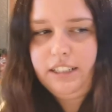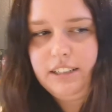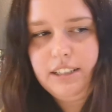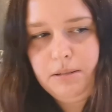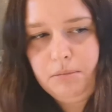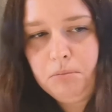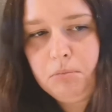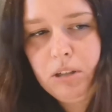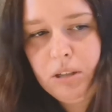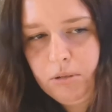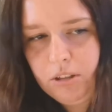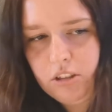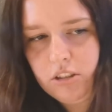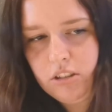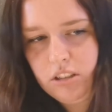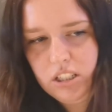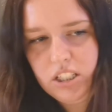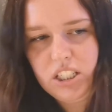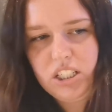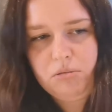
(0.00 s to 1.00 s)
simply
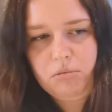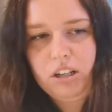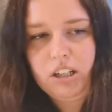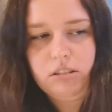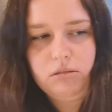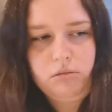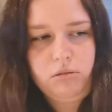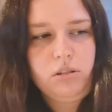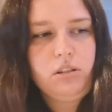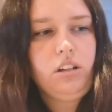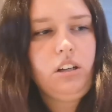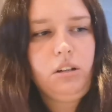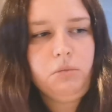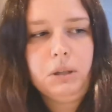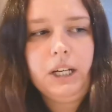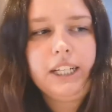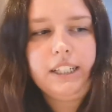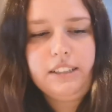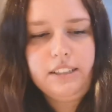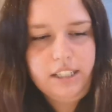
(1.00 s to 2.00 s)
because it smells
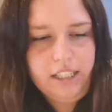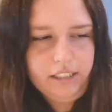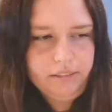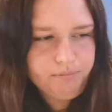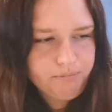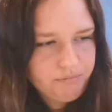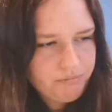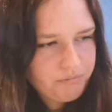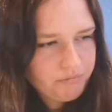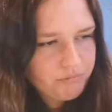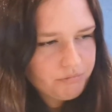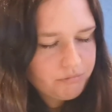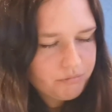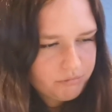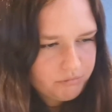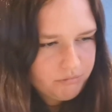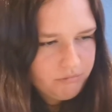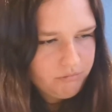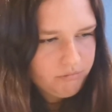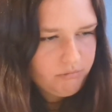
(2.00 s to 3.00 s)
amazing.
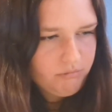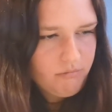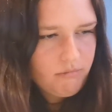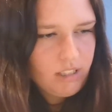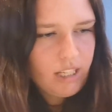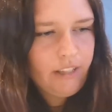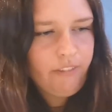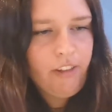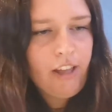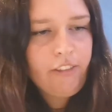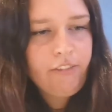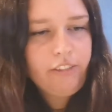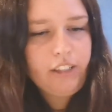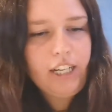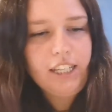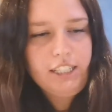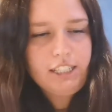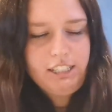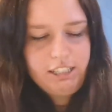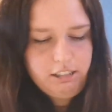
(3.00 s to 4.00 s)
And then the
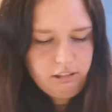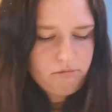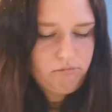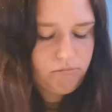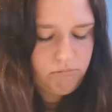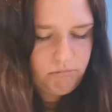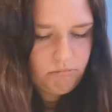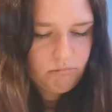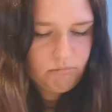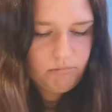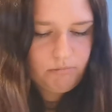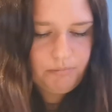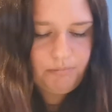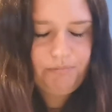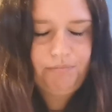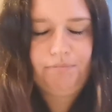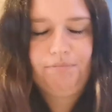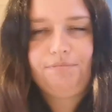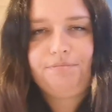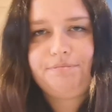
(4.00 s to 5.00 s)
last,
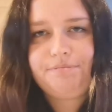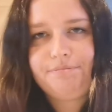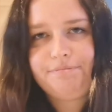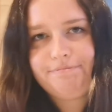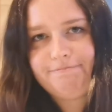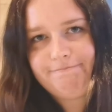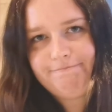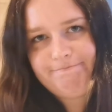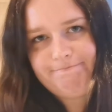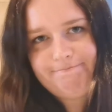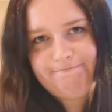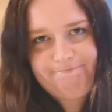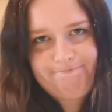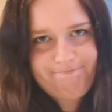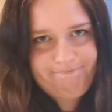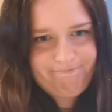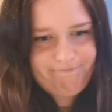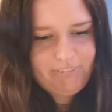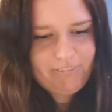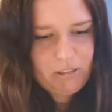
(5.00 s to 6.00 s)

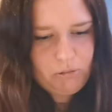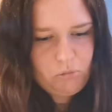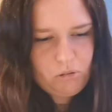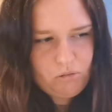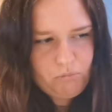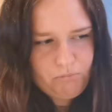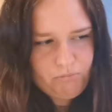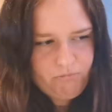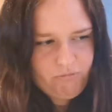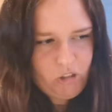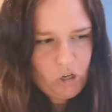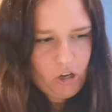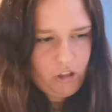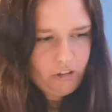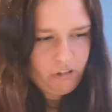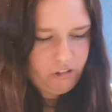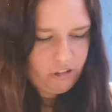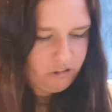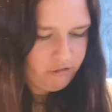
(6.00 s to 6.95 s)
that was rather